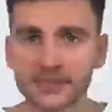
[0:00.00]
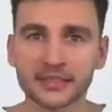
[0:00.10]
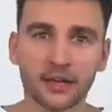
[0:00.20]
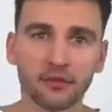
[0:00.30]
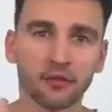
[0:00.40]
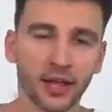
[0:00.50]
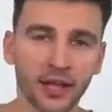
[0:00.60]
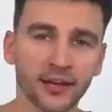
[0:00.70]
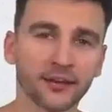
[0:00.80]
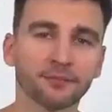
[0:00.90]
was Dr.
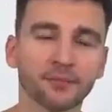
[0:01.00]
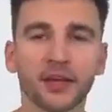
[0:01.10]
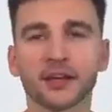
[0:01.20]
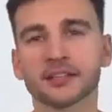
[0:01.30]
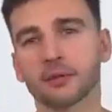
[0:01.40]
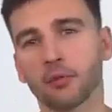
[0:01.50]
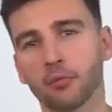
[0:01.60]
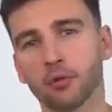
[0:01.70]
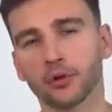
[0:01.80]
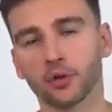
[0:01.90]
Alice with you, and see
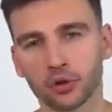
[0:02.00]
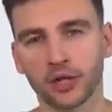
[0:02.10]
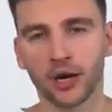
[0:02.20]
you next time.